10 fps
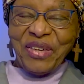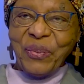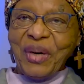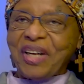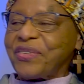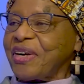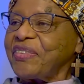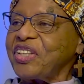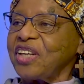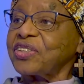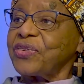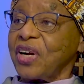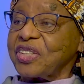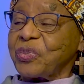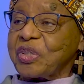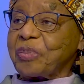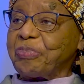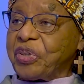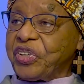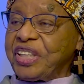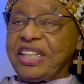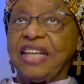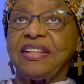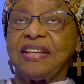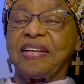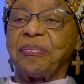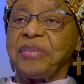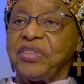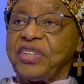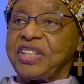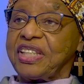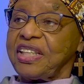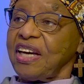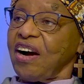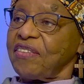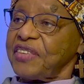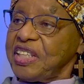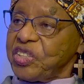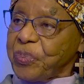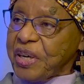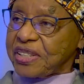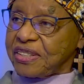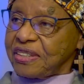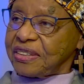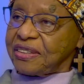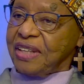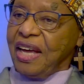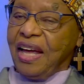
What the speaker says: Well, Reverend Dr. Ross was born in the community of East Preston.